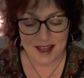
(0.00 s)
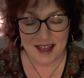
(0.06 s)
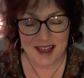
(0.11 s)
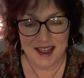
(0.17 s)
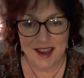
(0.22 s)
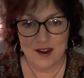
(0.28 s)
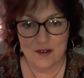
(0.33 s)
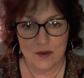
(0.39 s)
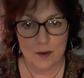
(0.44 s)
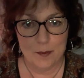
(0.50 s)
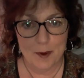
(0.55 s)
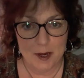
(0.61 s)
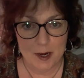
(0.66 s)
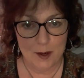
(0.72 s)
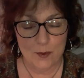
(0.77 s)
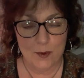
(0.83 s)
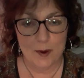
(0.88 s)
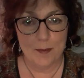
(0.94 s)
Hi
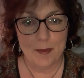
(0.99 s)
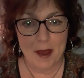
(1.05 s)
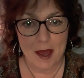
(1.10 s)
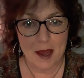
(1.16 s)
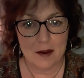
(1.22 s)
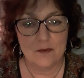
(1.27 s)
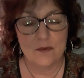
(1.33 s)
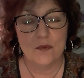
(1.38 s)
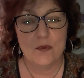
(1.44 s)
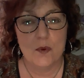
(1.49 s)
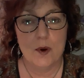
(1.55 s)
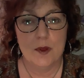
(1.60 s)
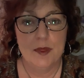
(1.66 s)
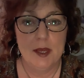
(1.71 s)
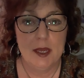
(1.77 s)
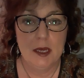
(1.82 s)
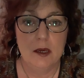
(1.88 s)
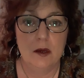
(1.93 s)
everybody, we're back for
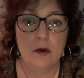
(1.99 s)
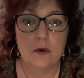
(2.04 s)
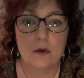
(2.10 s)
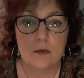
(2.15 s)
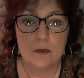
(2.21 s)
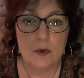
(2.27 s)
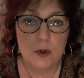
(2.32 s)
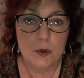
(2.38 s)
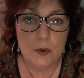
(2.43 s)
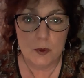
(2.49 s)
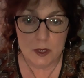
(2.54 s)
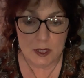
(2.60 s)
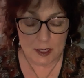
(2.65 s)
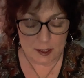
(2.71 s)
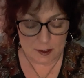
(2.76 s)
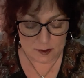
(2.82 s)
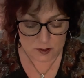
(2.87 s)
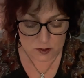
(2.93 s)
the new moon
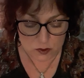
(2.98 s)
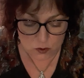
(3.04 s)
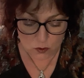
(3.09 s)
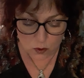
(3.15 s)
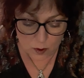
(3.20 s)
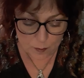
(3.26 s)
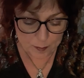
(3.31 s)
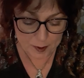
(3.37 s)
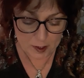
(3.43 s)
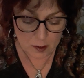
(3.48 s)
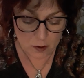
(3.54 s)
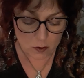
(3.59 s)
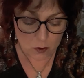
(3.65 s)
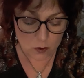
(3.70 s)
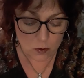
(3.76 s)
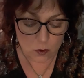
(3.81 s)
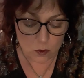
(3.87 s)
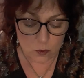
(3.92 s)
in
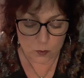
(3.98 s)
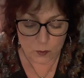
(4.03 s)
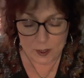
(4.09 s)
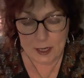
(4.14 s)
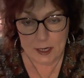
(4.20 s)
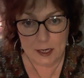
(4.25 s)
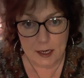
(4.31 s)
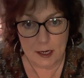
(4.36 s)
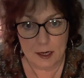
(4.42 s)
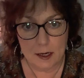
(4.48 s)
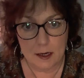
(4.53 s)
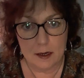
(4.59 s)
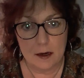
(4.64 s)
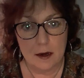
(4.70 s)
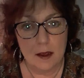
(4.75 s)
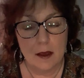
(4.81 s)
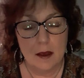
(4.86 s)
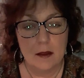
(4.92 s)
Scorpio
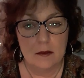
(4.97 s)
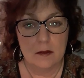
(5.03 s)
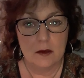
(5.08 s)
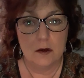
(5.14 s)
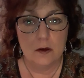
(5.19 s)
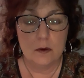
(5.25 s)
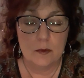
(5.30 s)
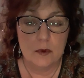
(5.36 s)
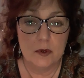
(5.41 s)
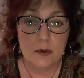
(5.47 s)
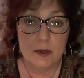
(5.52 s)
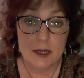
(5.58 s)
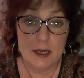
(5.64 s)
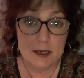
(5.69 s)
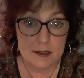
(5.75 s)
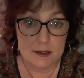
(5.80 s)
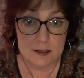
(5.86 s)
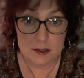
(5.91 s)
reading. The new moon
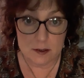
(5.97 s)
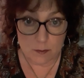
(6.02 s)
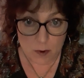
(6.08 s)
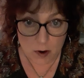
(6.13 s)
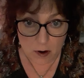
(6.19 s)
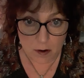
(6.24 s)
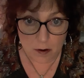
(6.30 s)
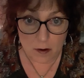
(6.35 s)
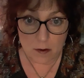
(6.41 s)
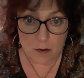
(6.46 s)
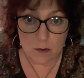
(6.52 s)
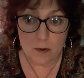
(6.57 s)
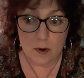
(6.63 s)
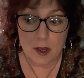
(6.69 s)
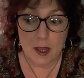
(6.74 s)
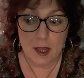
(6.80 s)
is tomorrow.